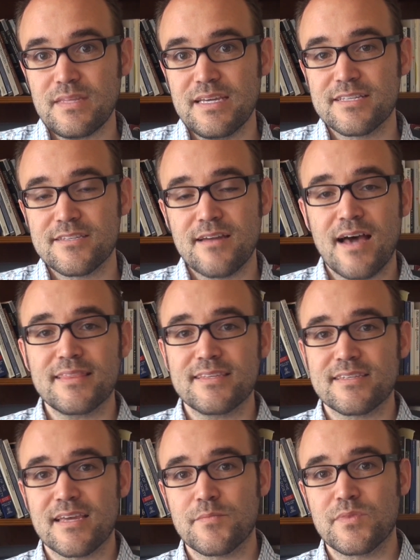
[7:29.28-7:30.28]
It's not
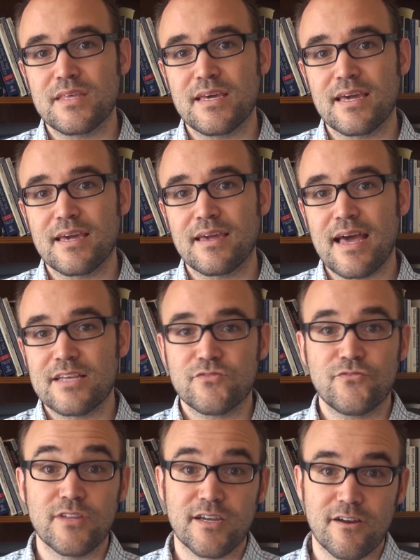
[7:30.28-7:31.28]
the same thing as
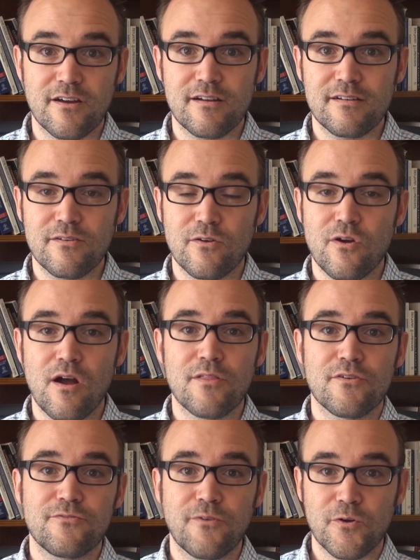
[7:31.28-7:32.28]
Flickr or
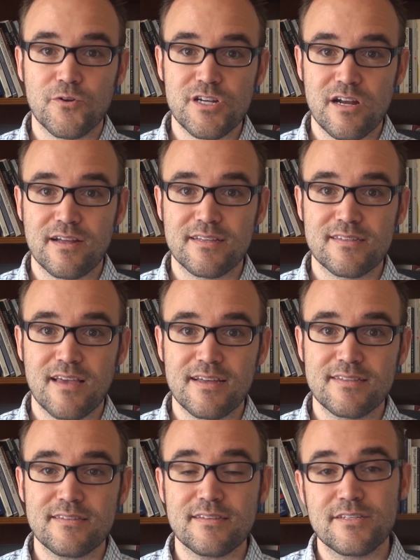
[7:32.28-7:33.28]
other photo sharing sites.